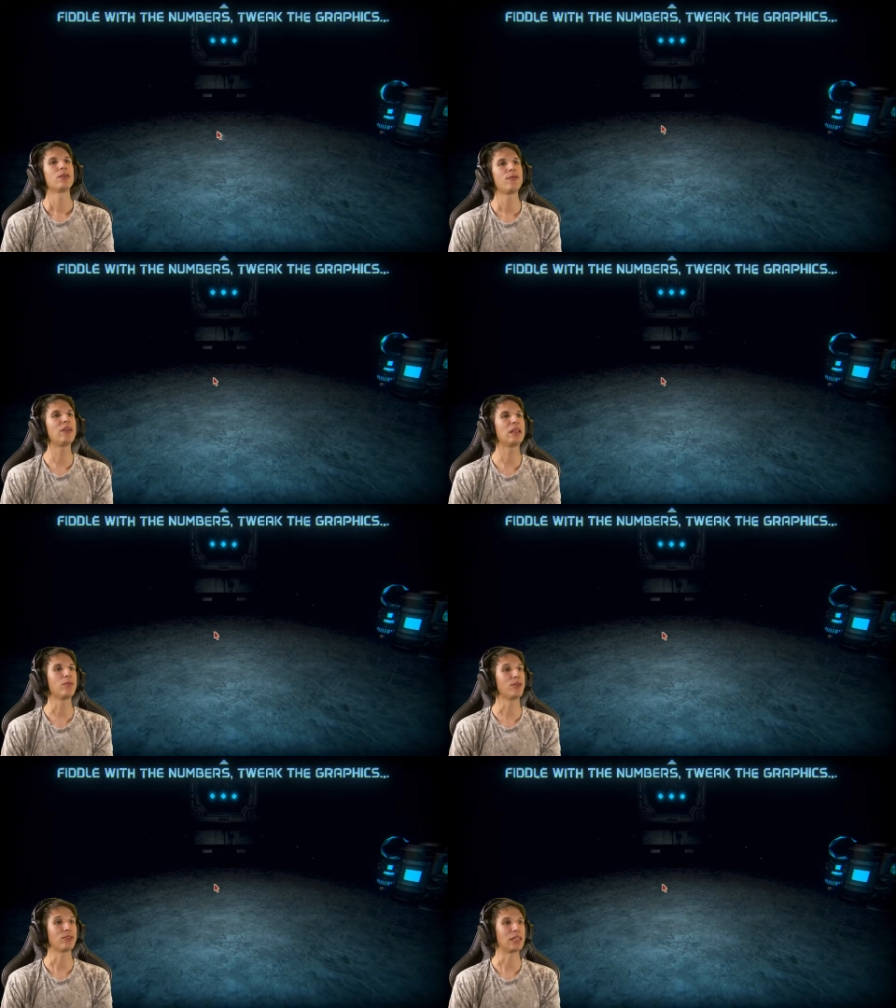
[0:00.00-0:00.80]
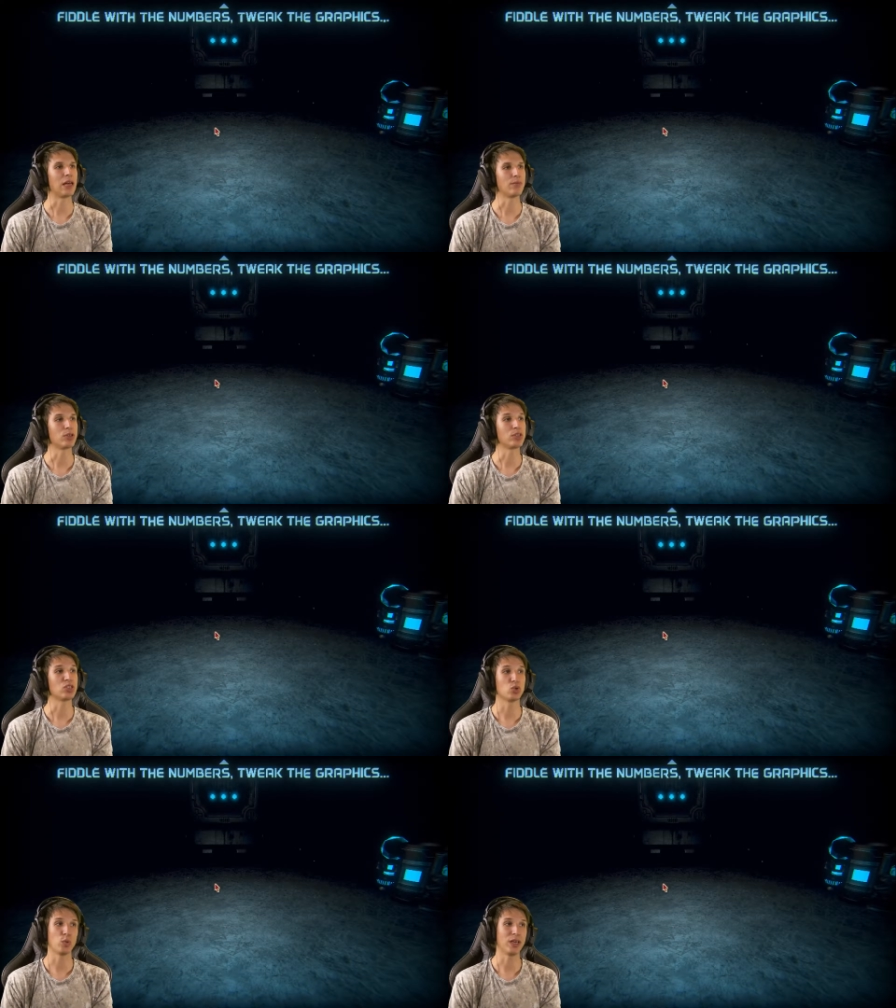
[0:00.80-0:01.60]
Fiddle with the numbers,
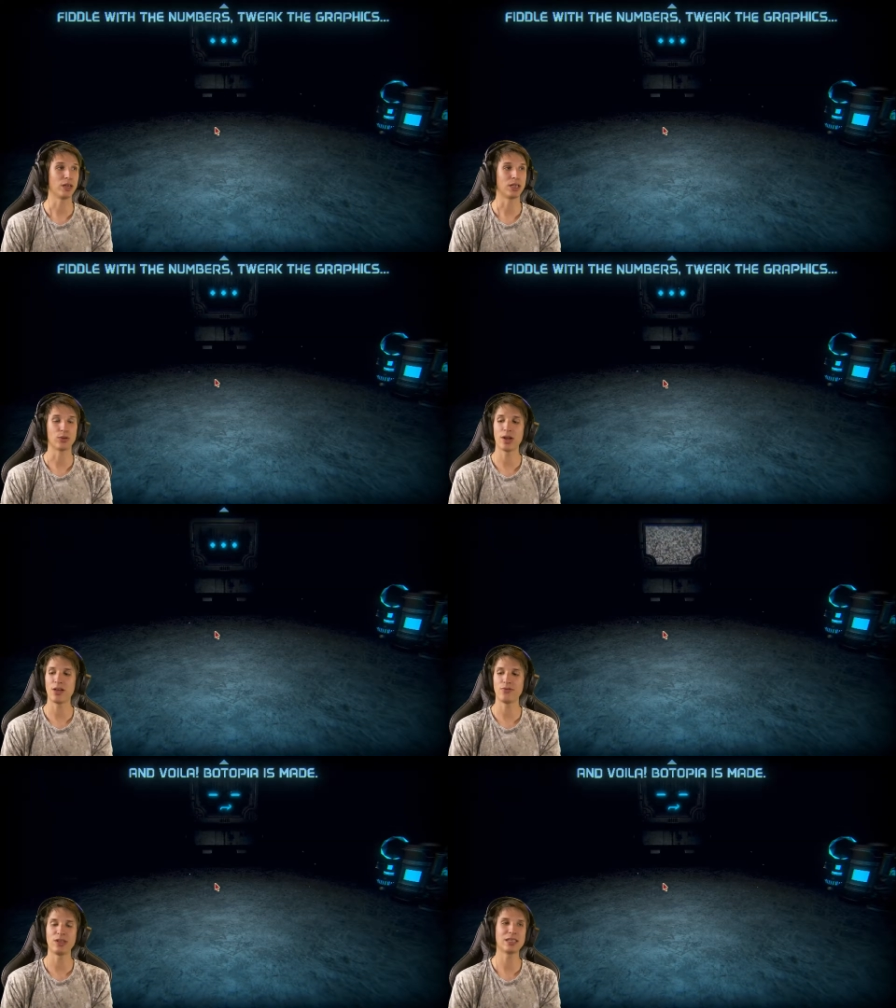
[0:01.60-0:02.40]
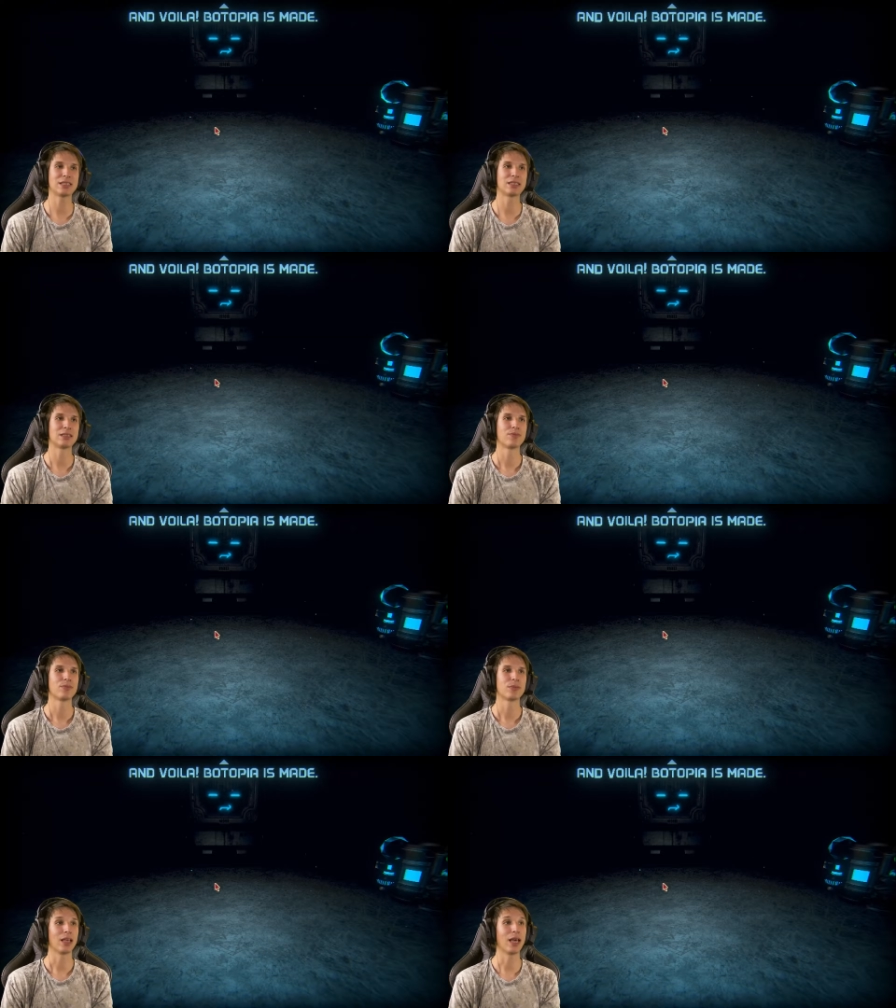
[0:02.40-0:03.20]
tweak the graphics,
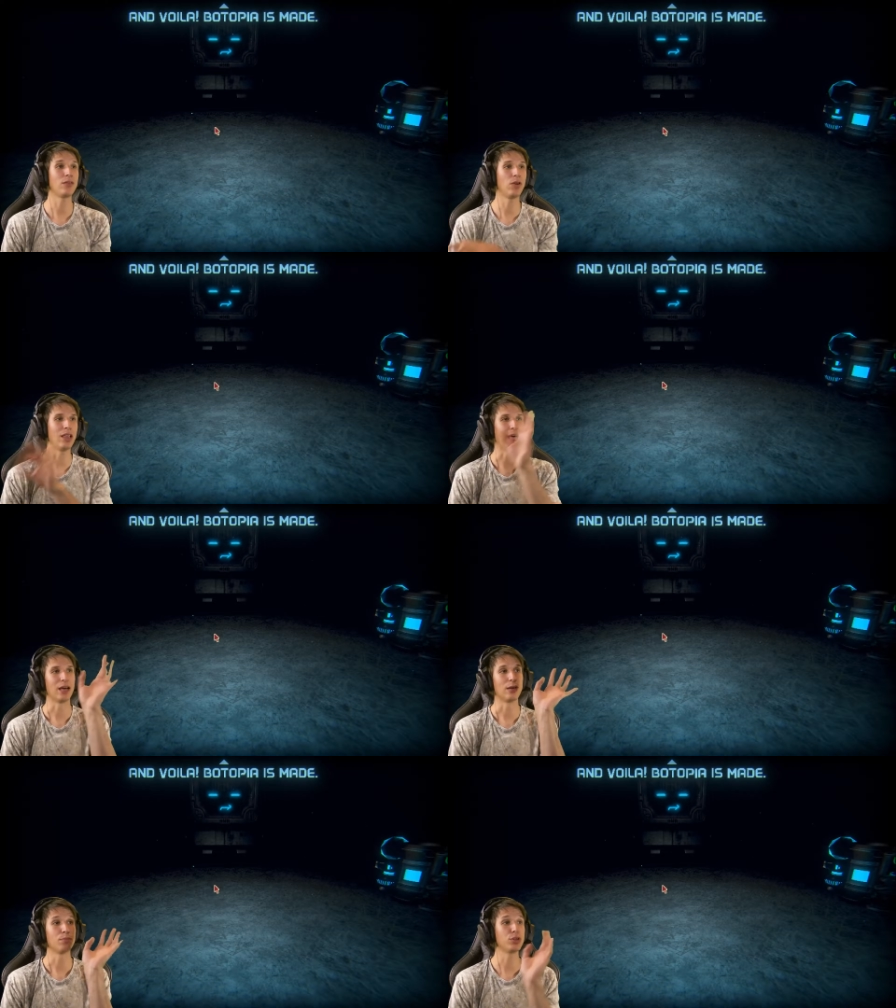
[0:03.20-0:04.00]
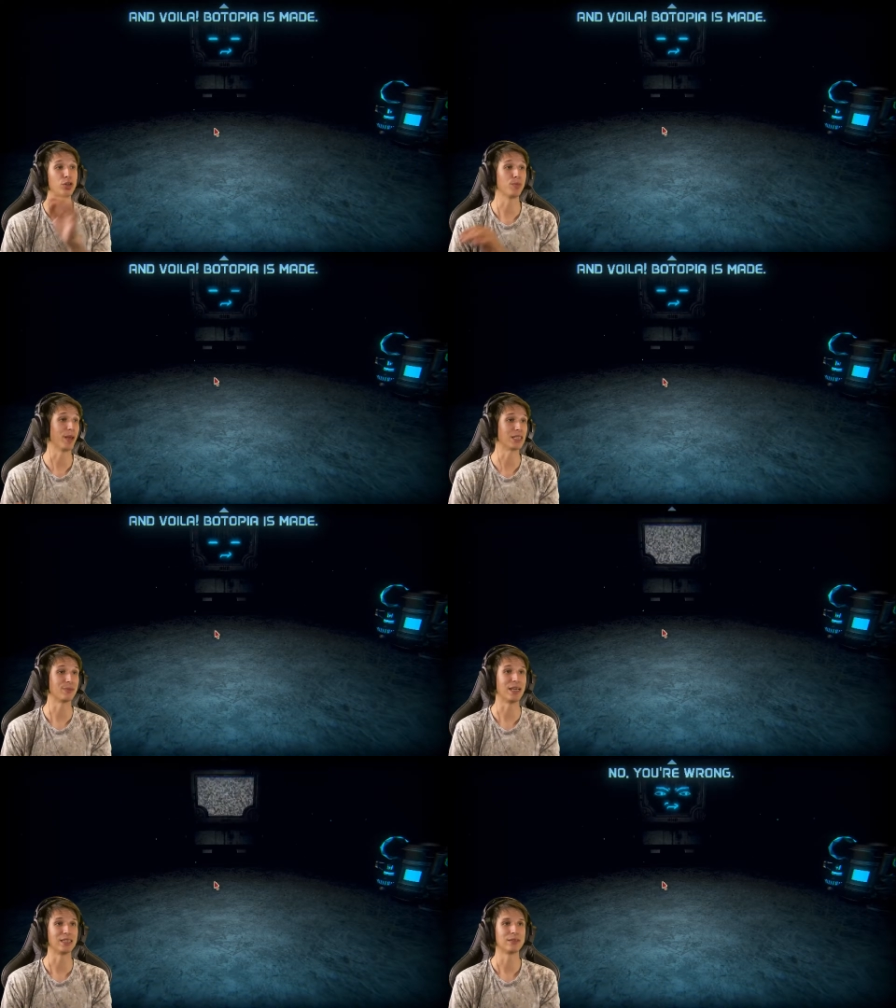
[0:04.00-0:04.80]
and voila, Botopia is
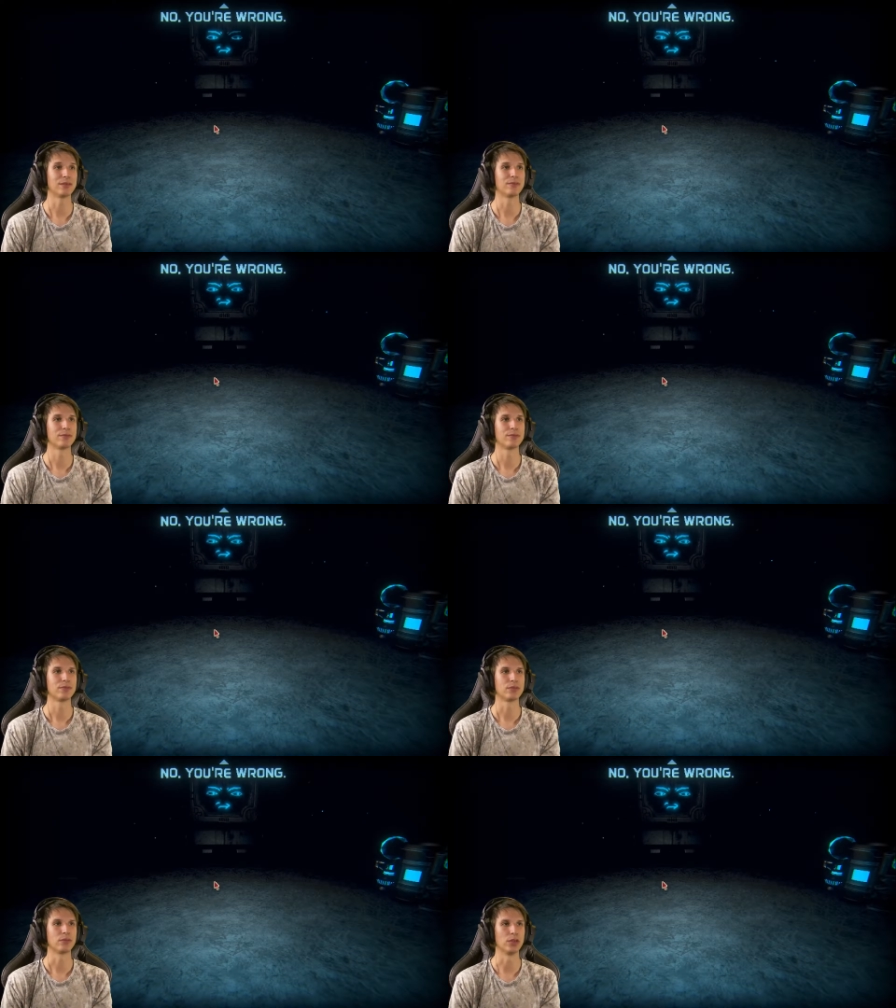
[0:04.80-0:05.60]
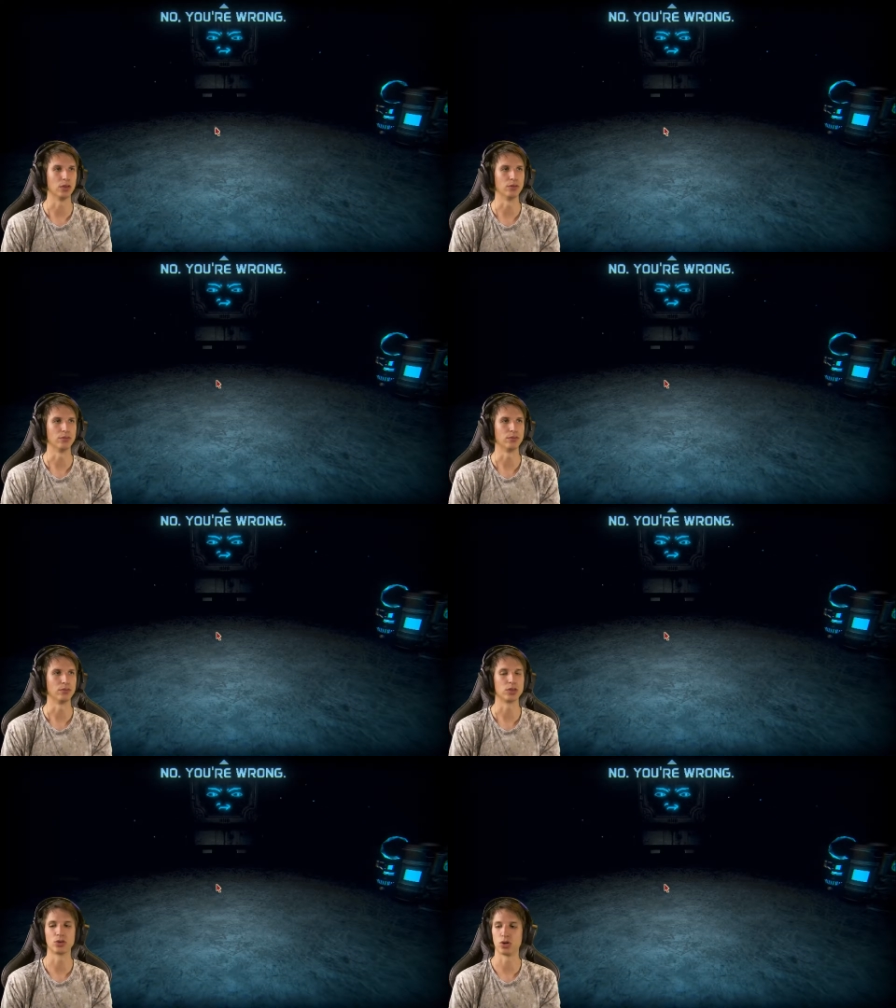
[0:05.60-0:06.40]
made. No,
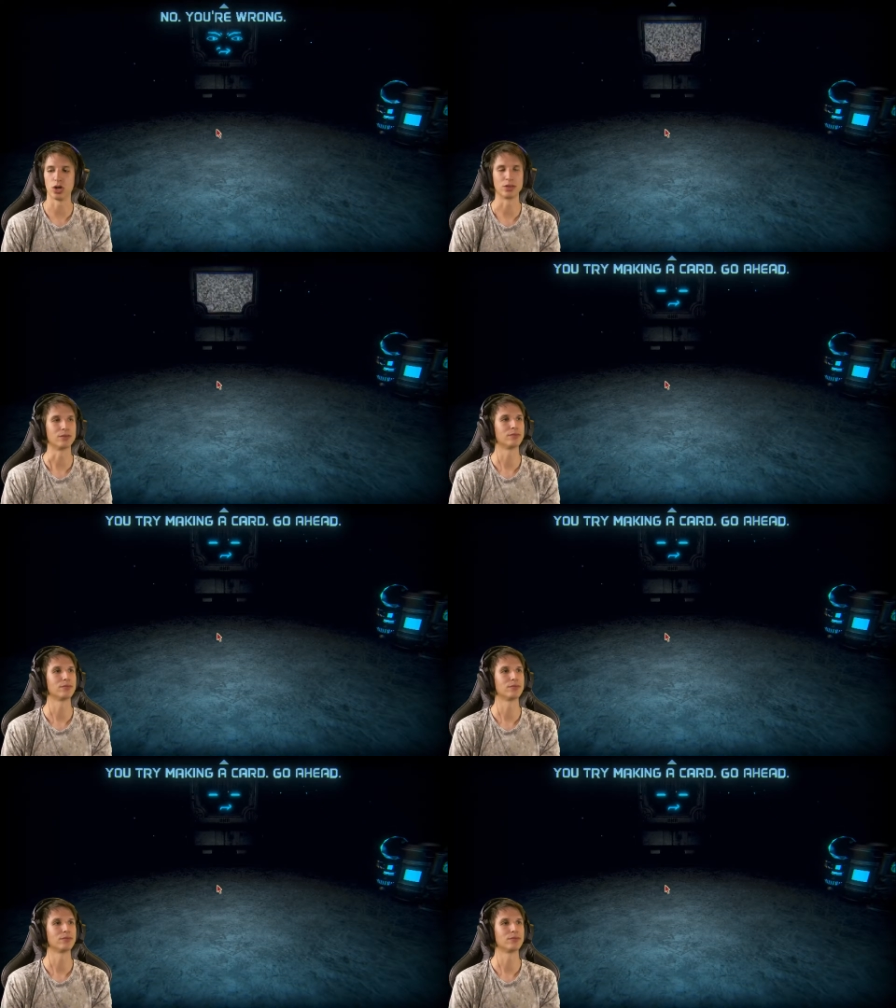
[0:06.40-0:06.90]
you're wrong.